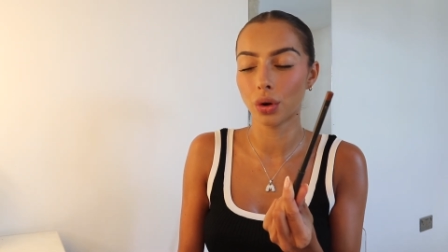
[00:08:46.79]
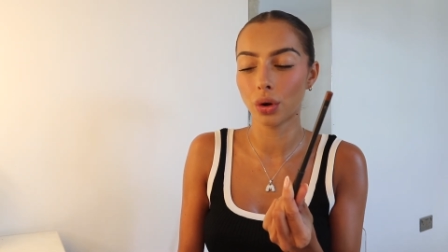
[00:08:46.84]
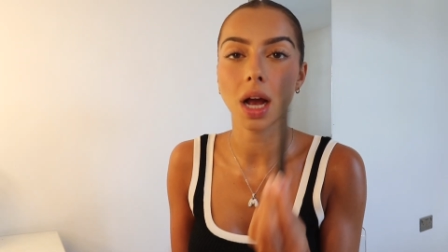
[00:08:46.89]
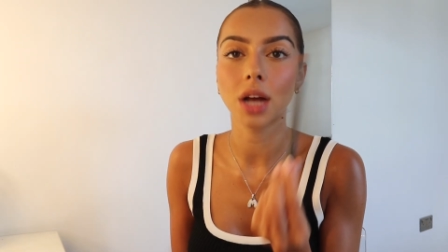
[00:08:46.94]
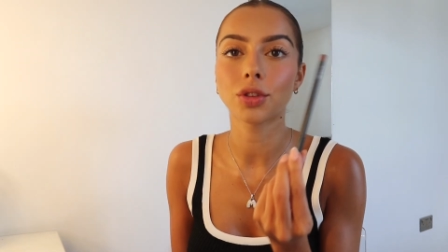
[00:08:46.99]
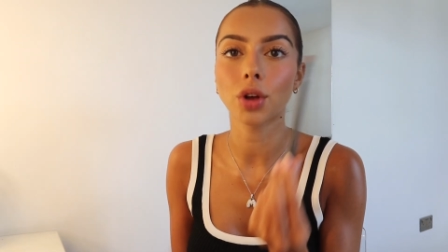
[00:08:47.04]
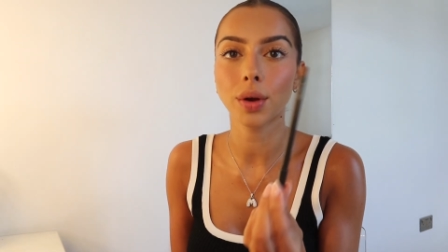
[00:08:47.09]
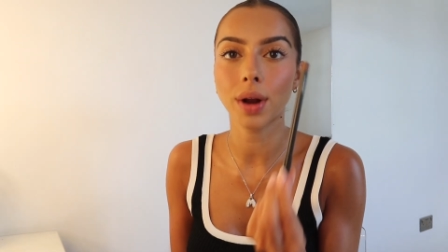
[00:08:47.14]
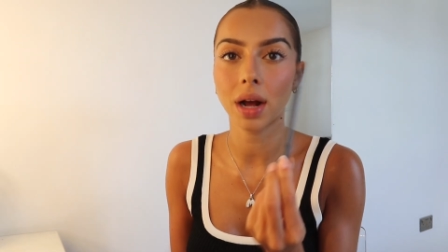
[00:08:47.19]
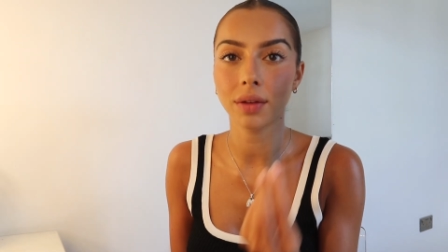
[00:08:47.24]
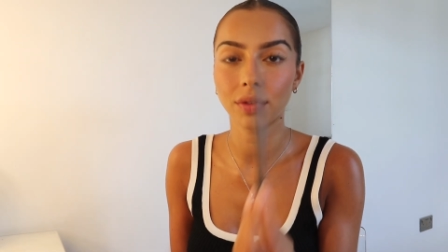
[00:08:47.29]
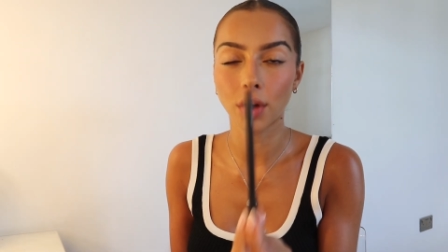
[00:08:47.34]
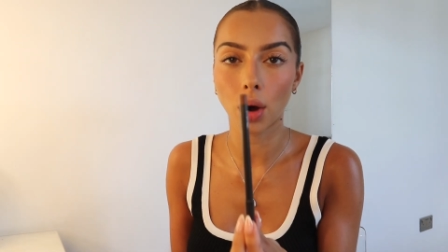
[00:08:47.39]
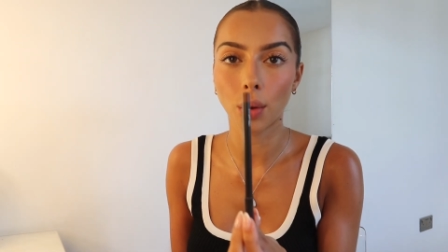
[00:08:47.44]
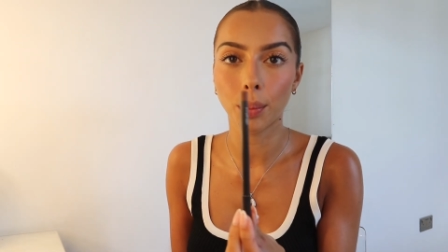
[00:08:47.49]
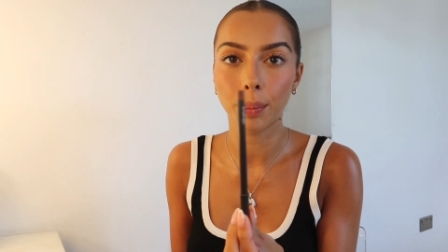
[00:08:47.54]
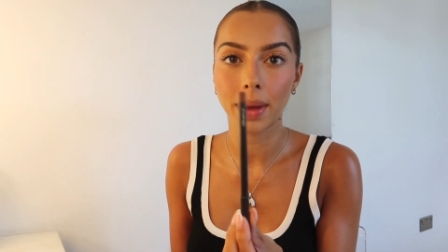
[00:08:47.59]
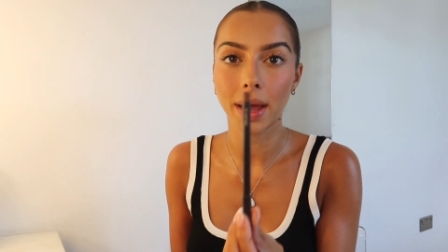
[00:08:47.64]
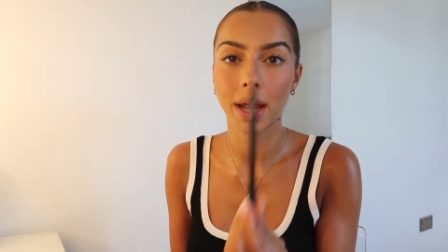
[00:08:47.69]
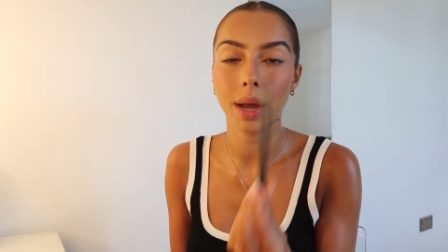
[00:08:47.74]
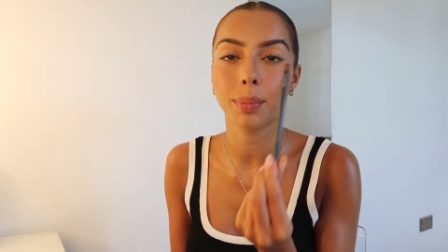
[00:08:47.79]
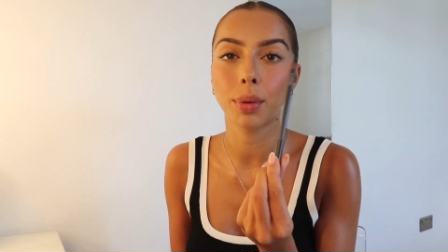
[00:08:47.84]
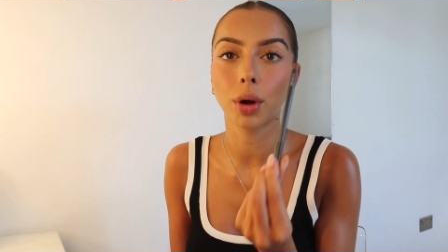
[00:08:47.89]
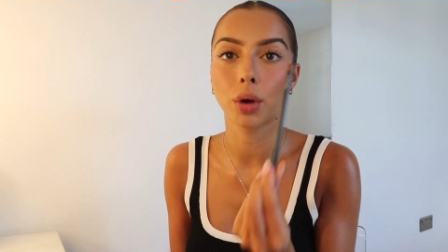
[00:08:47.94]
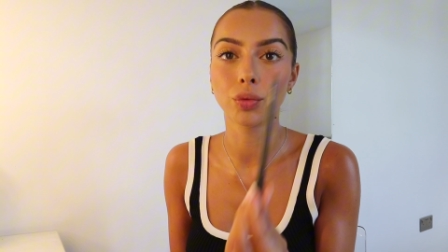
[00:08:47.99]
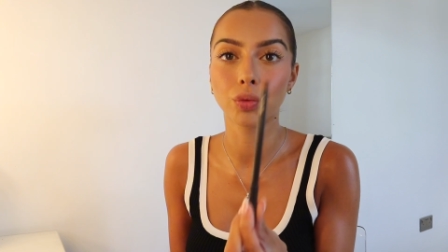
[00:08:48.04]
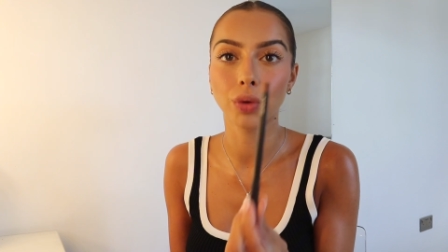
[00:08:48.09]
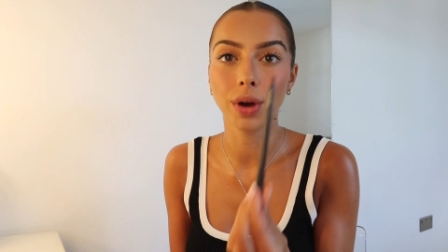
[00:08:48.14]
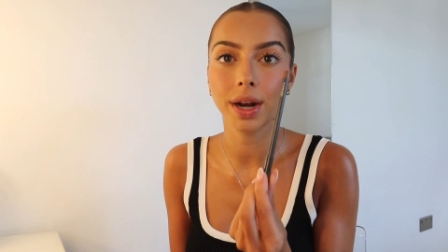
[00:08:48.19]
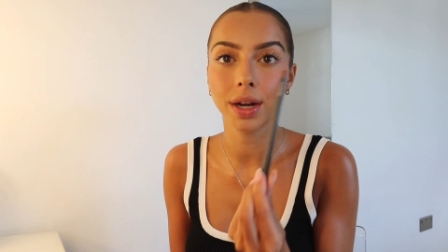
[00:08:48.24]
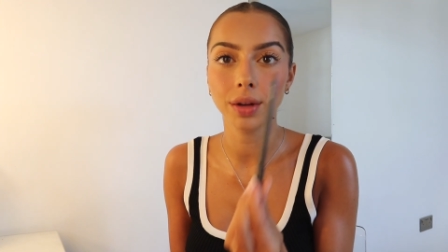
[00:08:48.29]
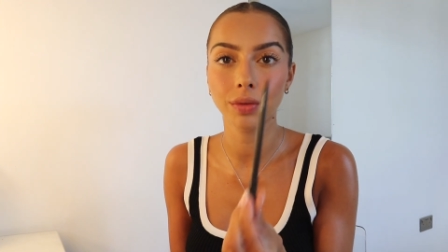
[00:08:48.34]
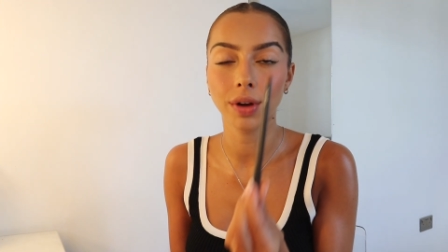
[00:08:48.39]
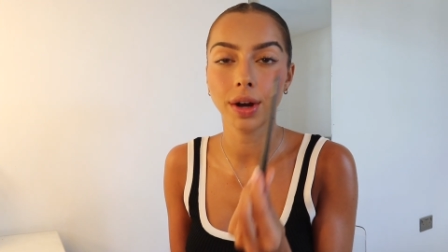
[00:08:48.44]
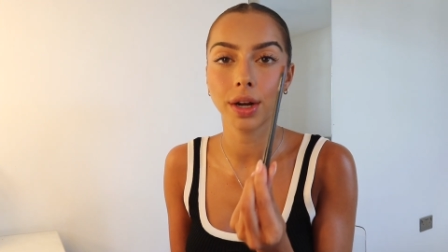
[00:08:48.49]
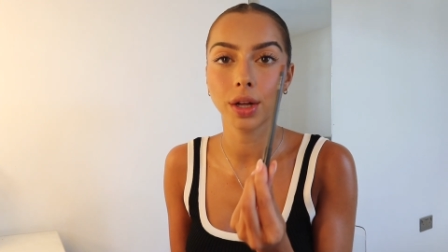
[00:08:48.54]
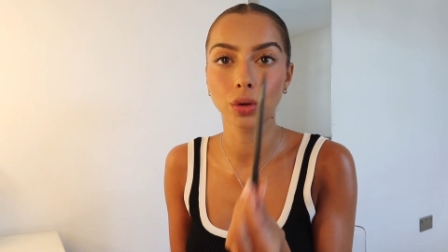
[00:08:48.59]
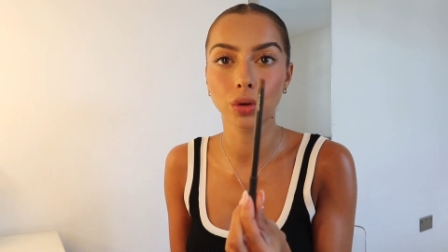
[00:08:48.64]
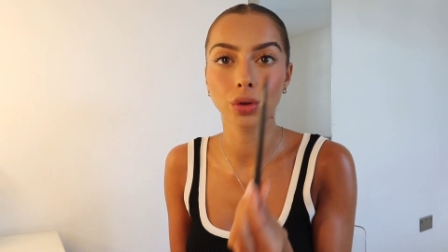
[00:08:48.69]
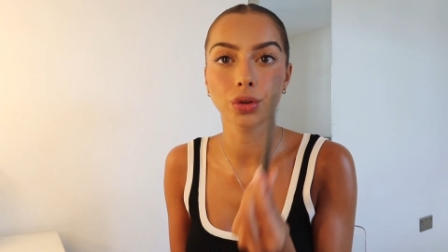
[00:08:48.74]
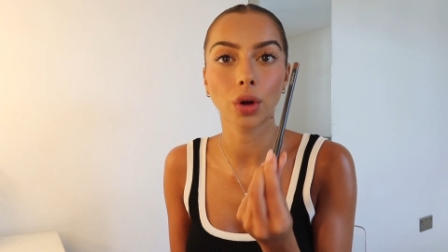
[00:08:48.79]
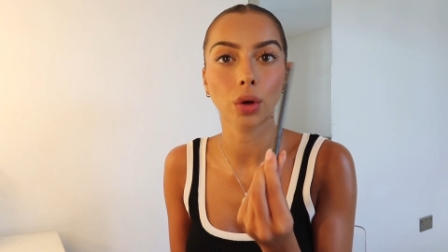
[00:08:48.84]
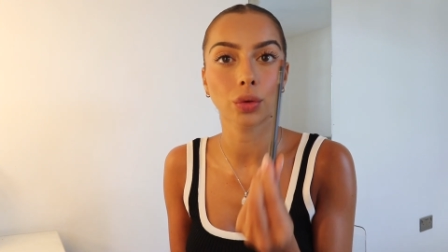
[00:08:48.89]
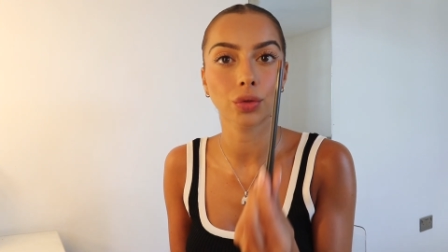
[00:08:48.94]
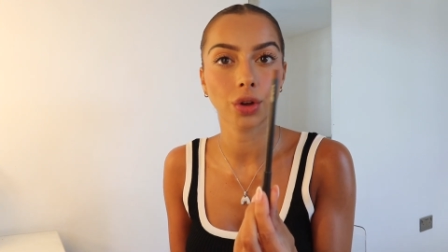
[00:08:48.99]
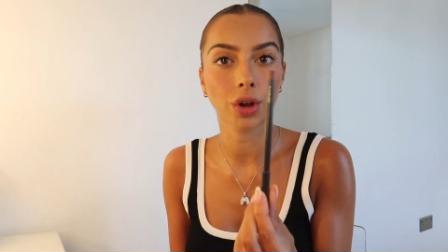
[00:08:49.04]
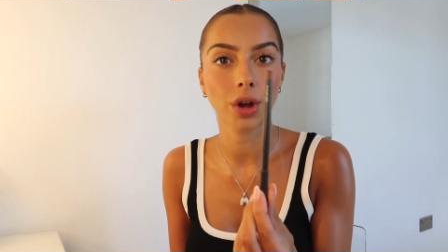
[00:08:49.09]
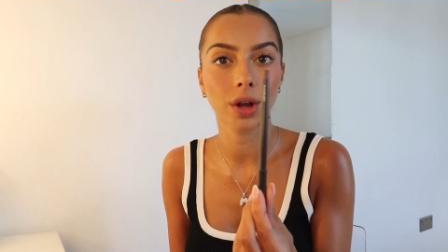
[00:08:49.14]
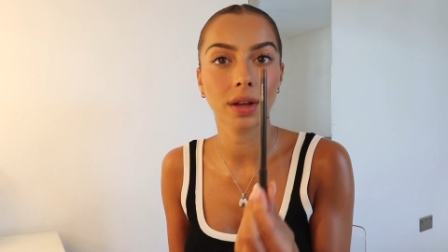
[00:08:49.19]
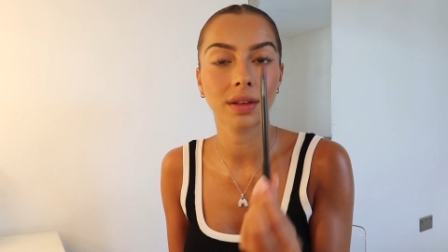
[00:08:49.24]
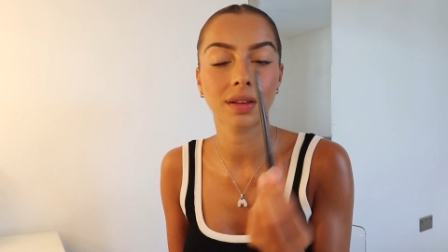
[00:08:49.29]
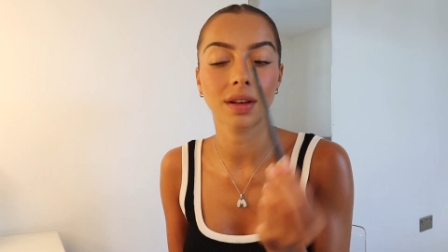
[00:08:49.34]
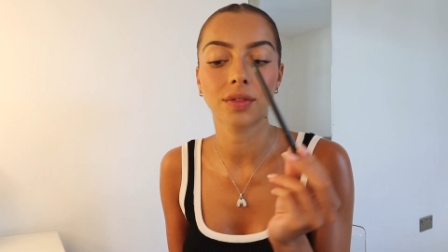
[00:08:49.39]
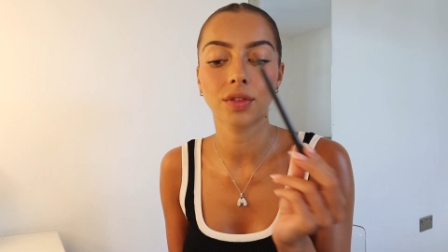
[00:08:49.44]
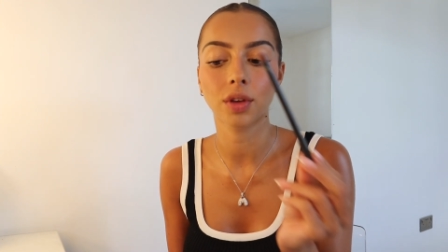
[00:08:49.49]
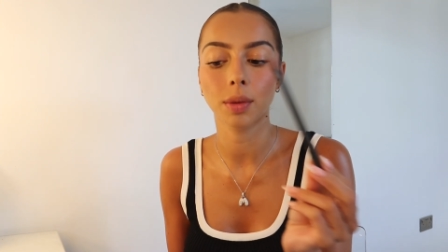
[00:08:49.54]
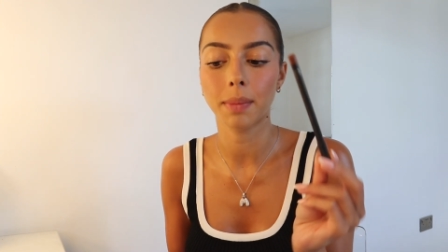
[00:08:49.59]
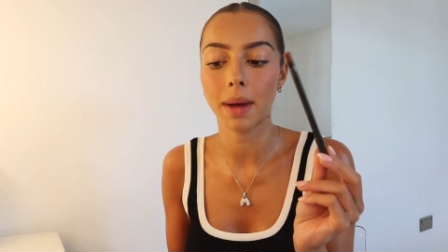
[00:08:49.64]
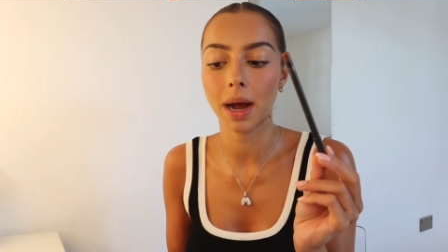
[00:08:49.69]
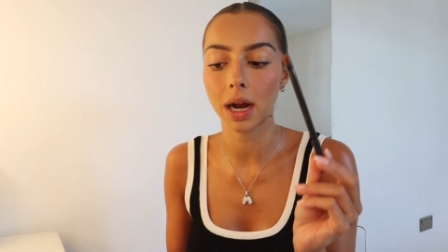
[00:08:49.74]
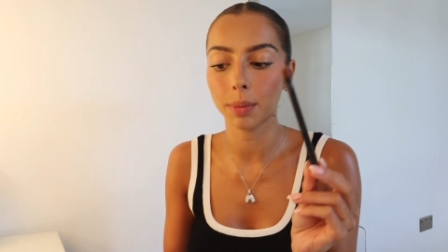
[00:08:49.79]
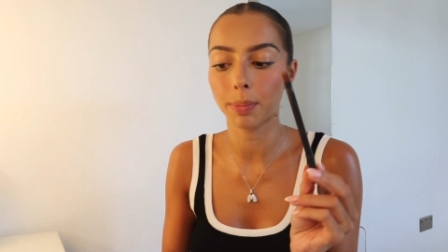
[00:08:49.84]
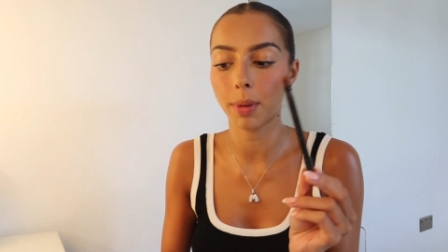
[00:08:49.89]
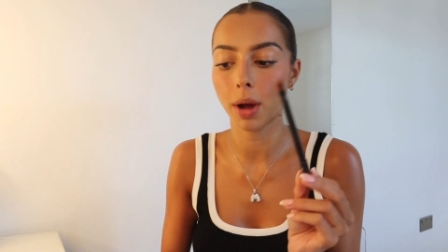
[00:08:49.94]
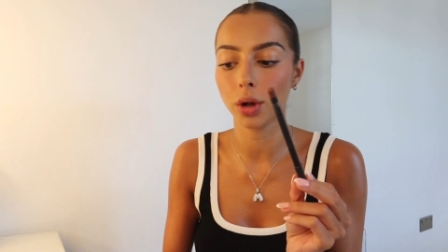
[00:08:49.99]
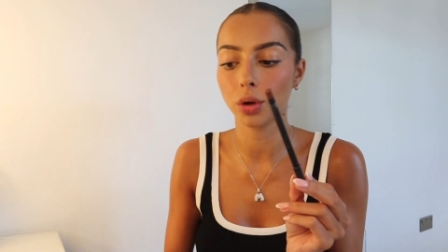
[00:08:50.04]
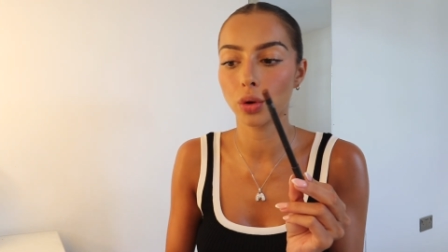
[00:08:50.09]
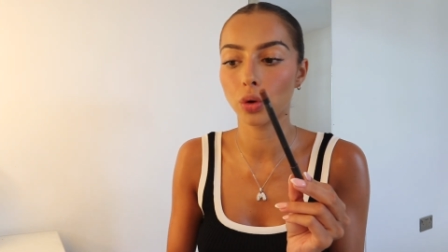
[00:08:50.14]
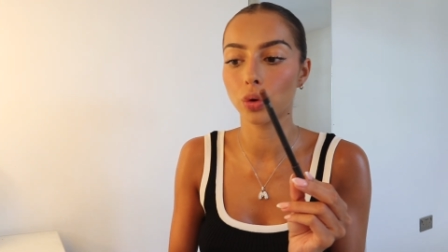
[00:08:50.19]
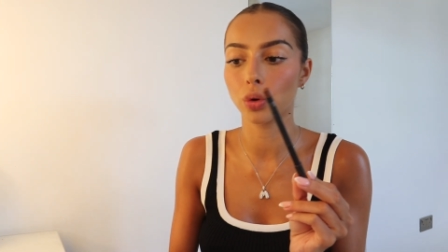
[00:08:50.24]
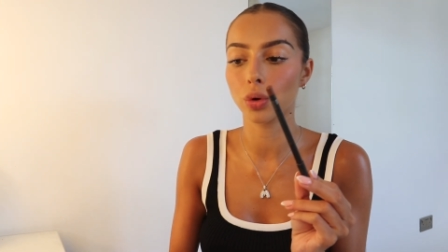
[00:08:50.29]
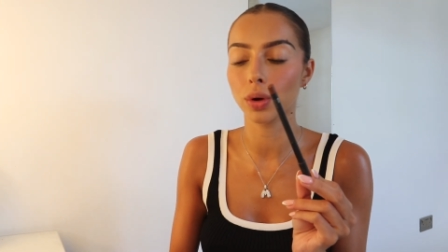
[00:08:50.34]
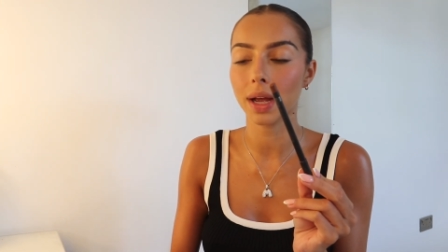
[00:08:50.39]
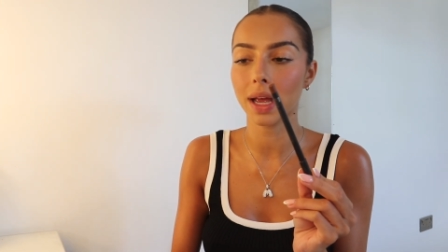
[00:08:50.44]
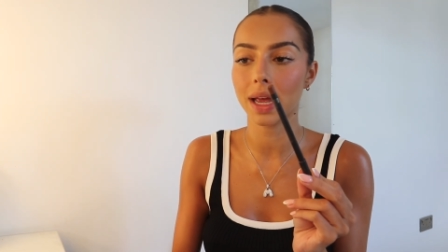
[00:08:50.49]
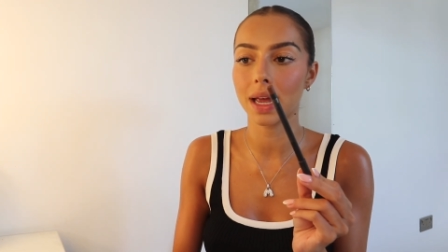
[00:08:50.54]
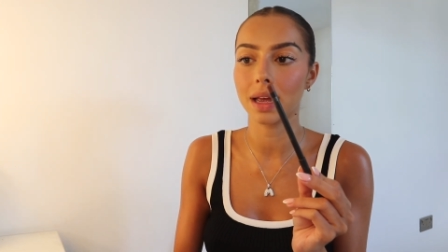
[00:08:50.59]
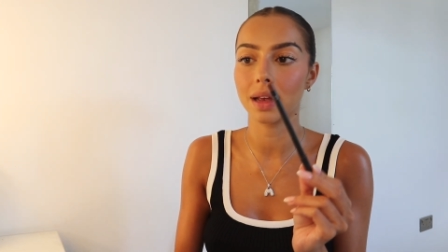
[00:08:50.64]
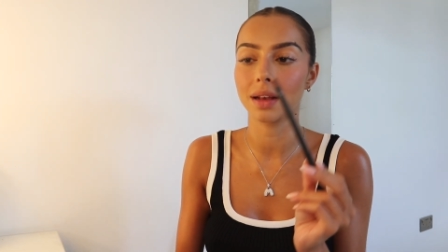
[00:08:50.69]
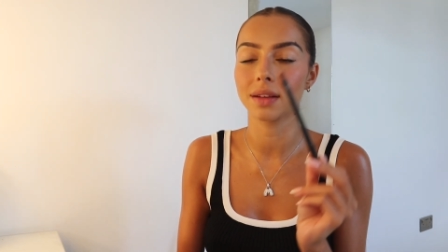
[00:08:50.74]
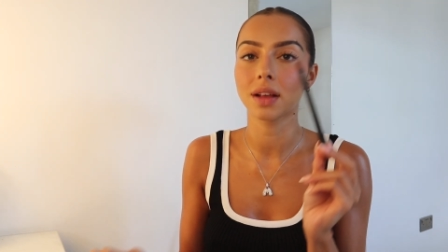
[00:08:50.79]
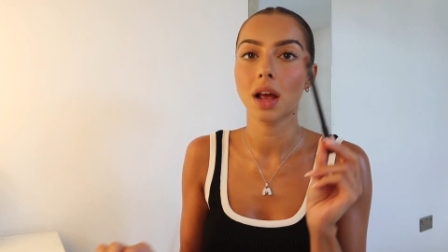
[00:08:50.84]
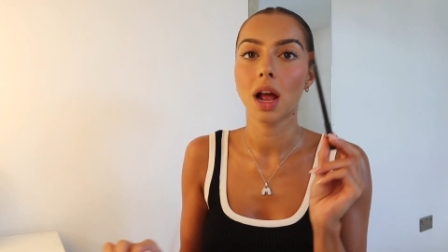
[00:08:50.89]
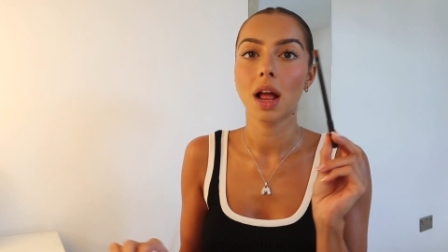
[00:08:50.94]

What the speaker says: I don't have it on me, but a really, really good alternative to MAC by Cork is